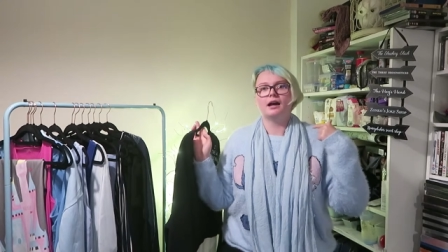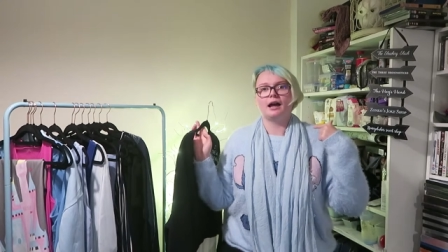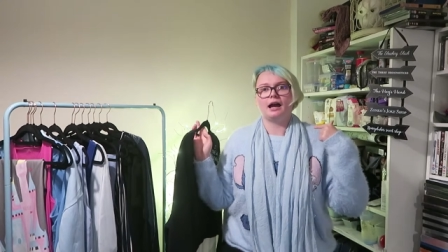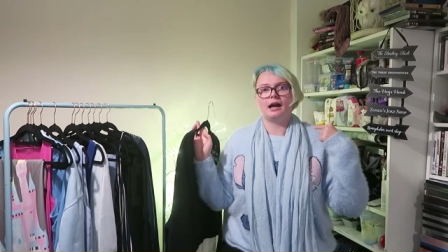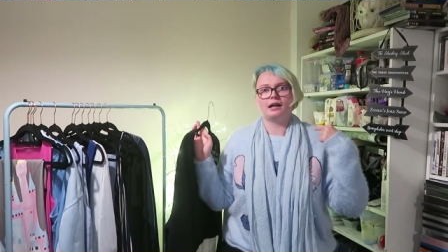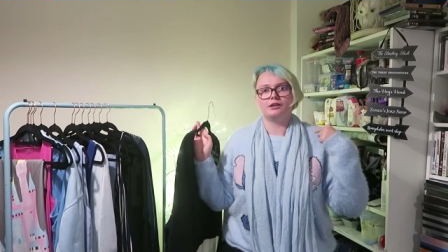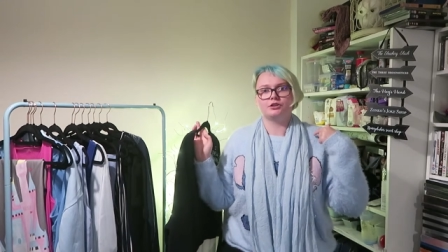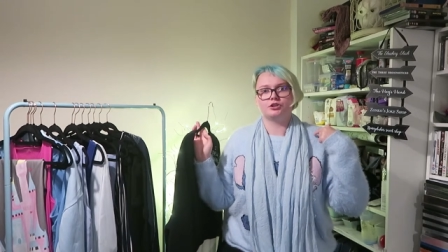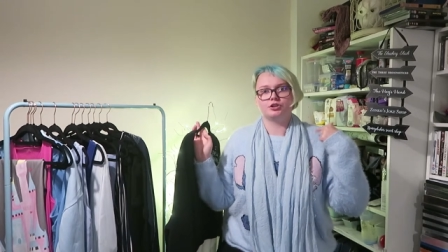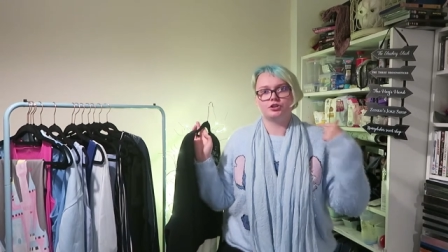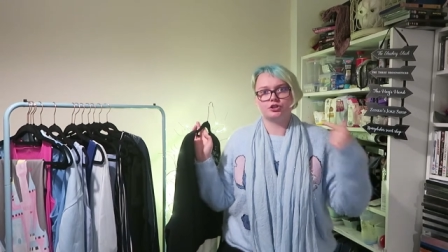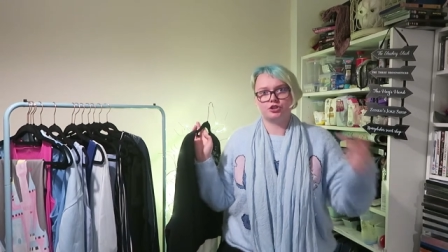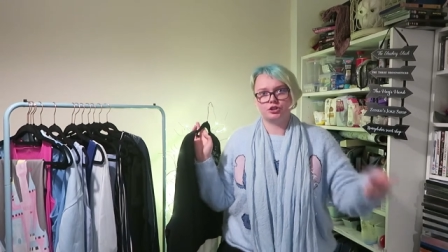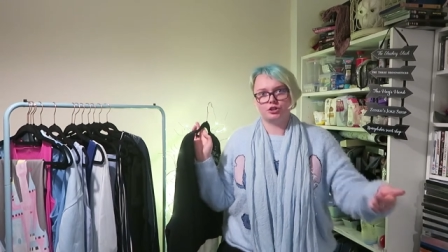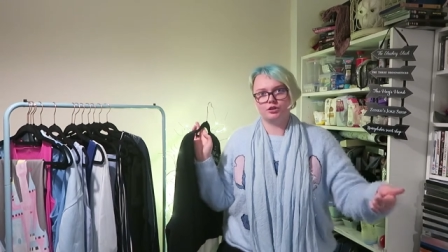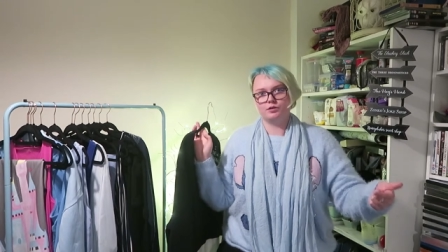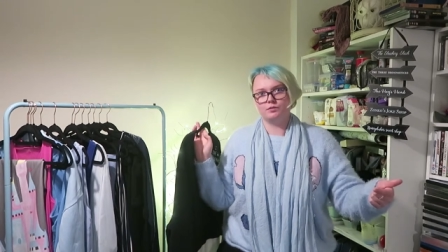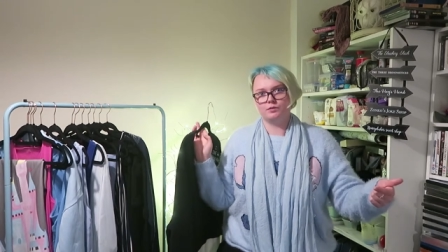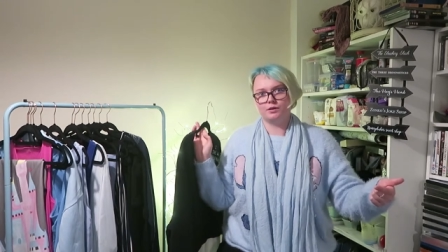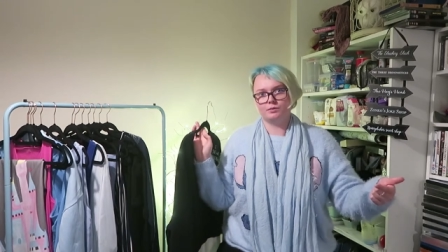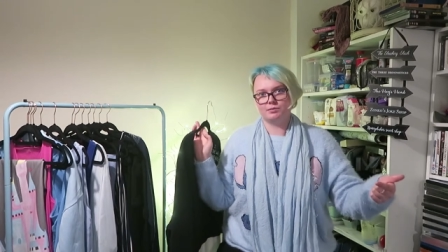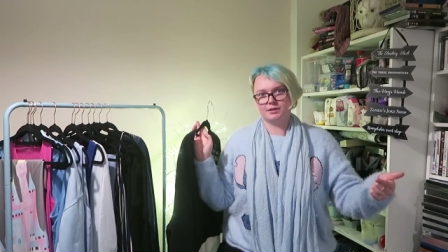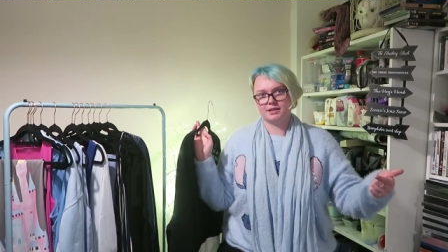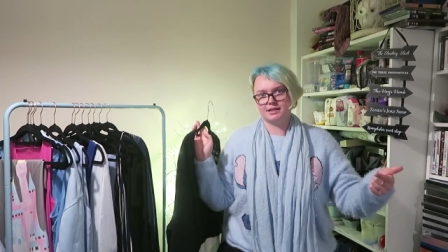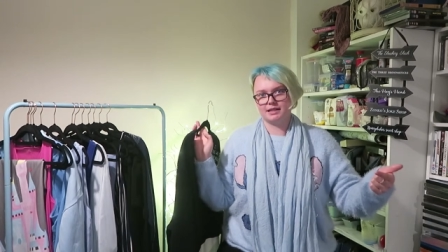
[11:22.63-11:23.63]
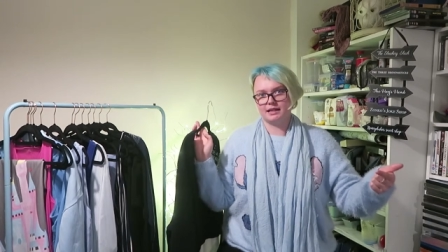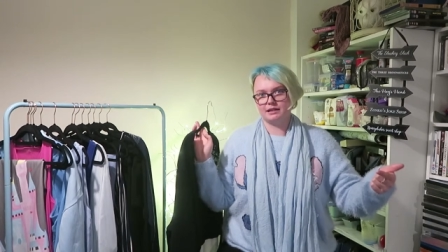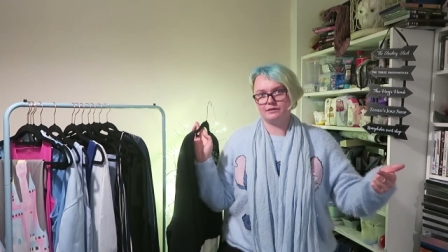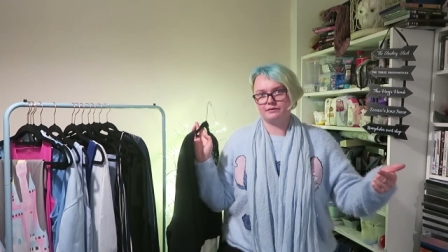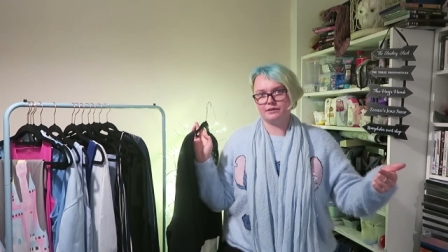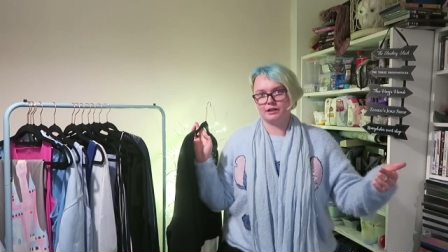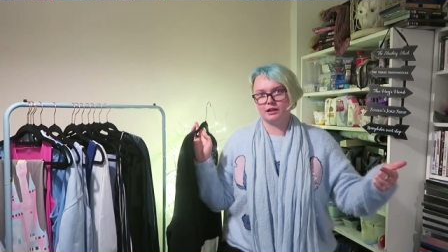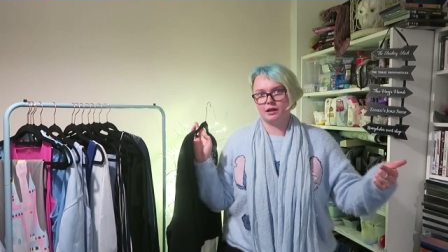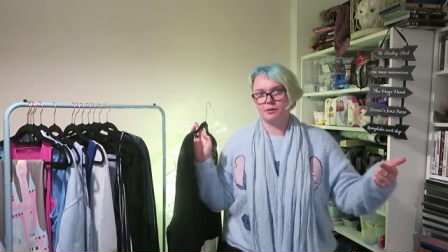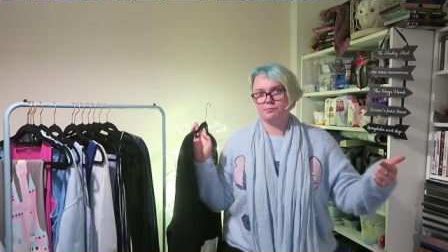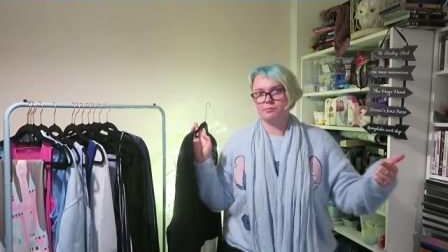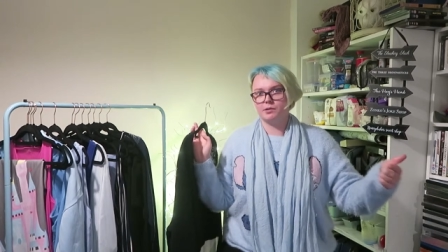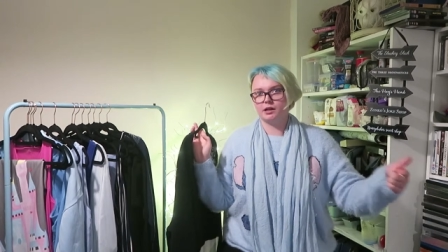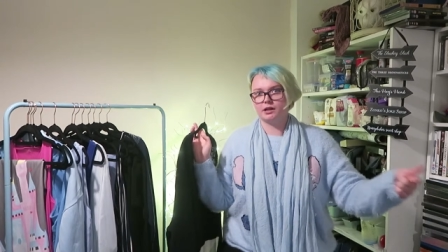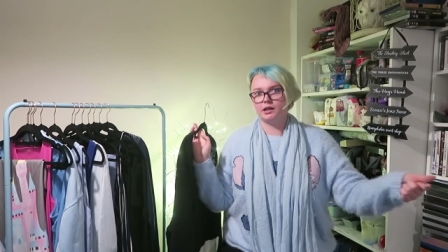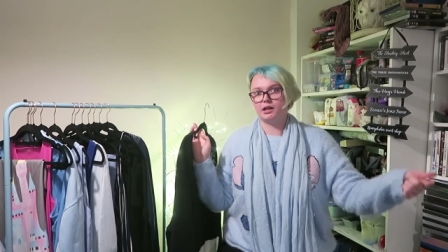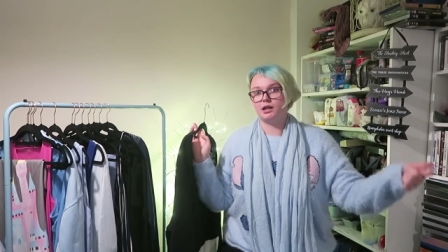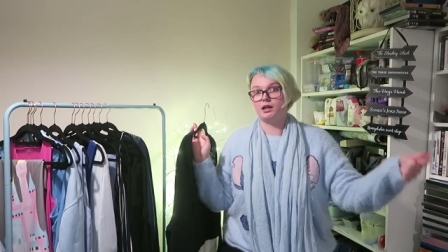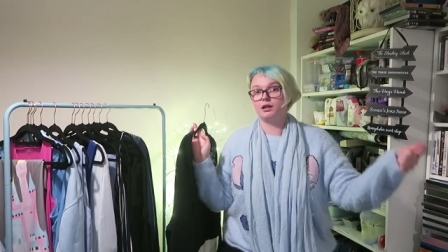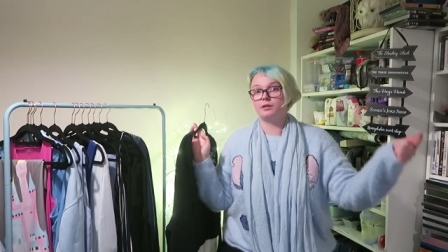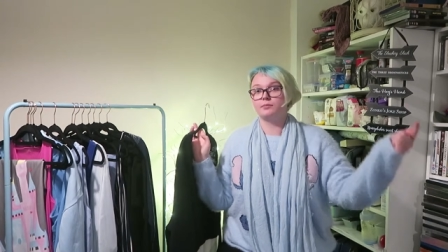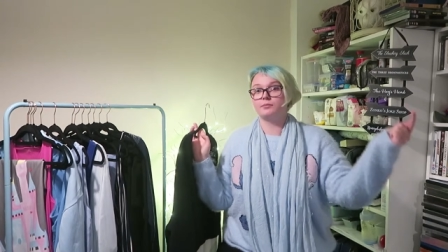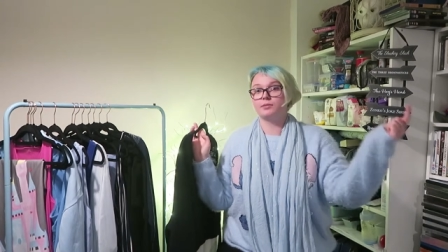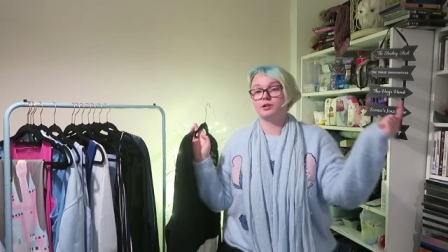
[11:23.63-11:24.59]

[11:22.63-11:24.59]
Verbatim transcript: and two, we were saving up money